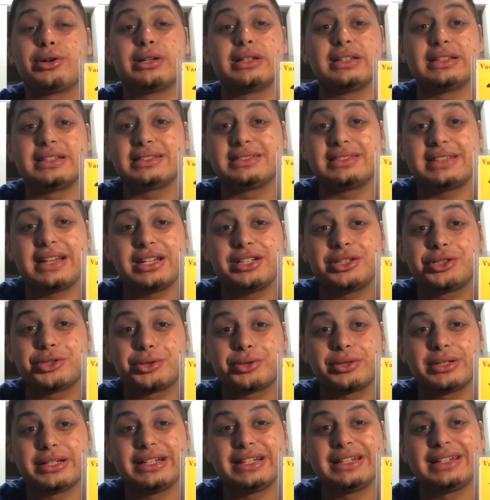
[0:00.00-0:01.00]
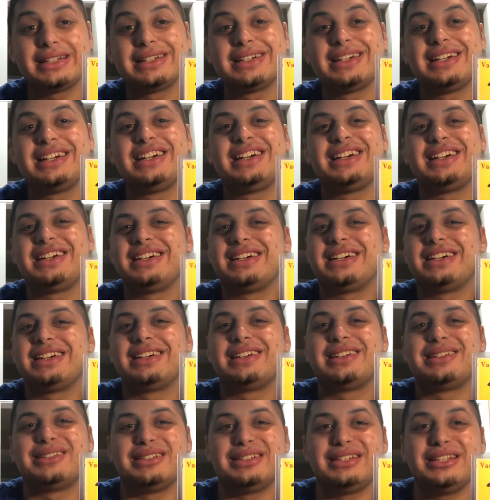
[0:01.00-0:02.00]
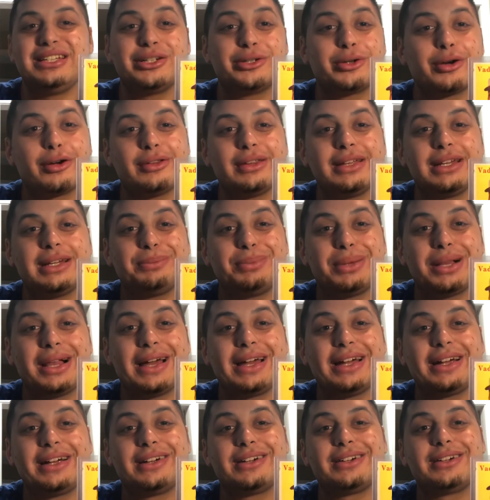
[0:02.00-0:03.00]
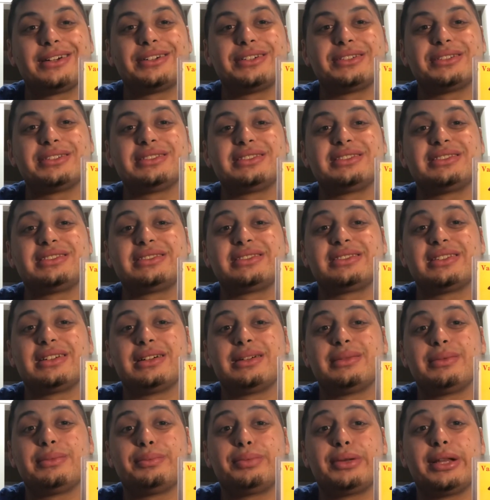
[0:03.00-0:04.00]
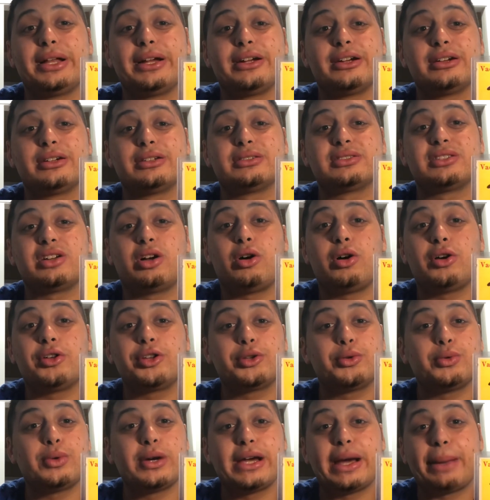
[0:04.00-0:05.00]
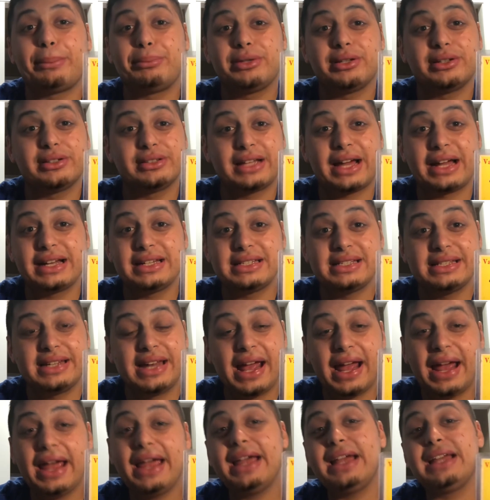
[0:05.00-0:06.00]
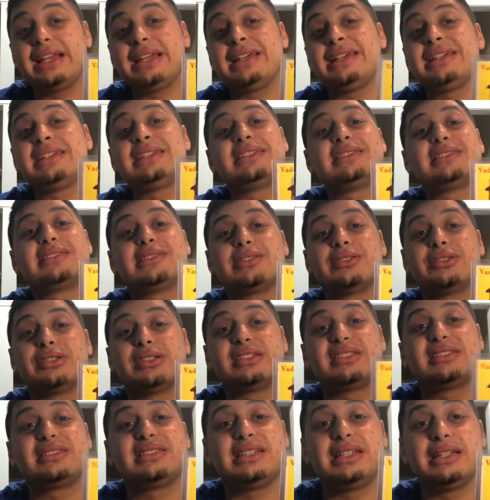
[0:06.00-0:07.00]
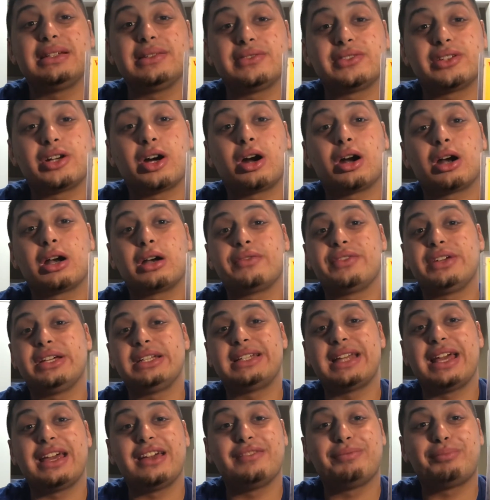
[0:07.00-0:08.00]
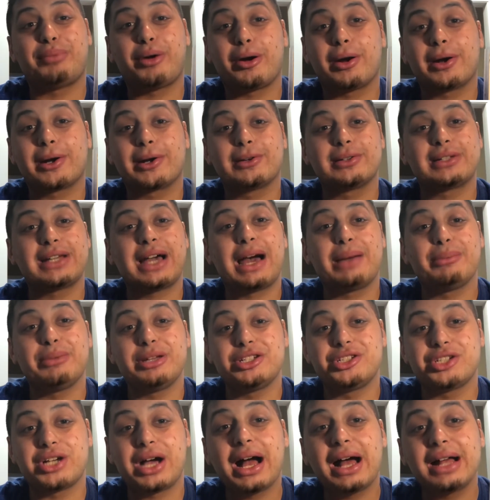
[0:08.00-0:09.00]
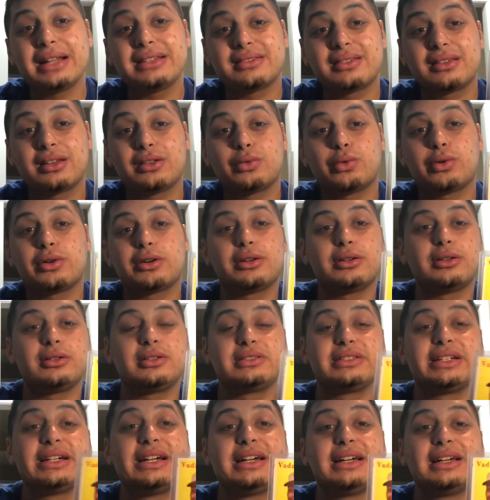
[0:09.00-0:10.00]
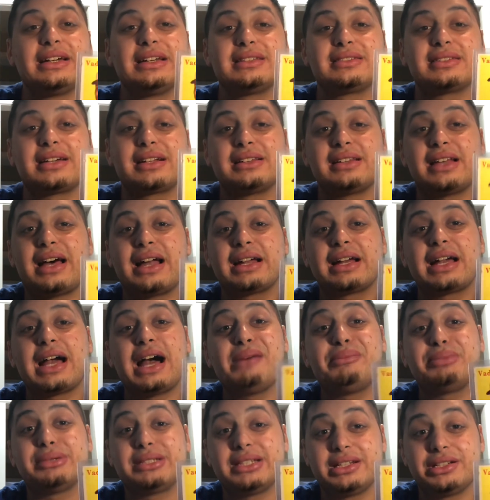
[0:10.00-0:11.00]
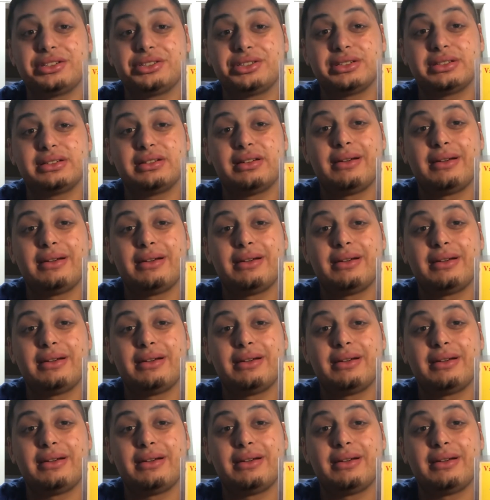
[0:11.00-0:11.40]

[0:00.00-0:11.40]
of the century, Negro League players all the way up till 1980, so the Steve Garvey, Dave Parker, Tommy Johns of the world. He's got a lot of competition.